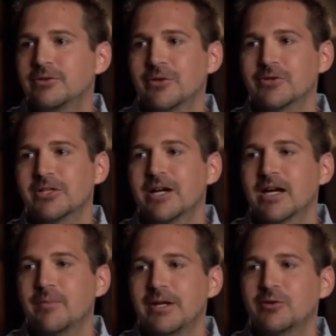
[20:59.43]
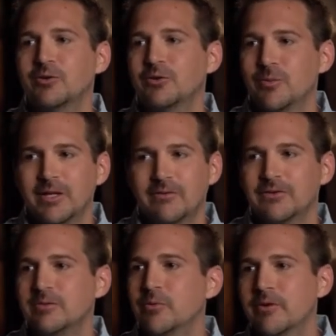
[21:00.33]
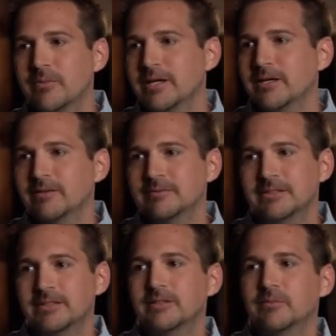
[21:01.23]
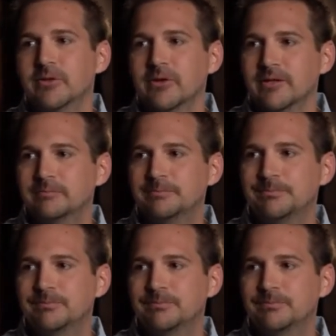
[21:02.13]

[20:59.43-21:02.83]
So there's a lot coming. You'll be able to see more at beta. It'll be great.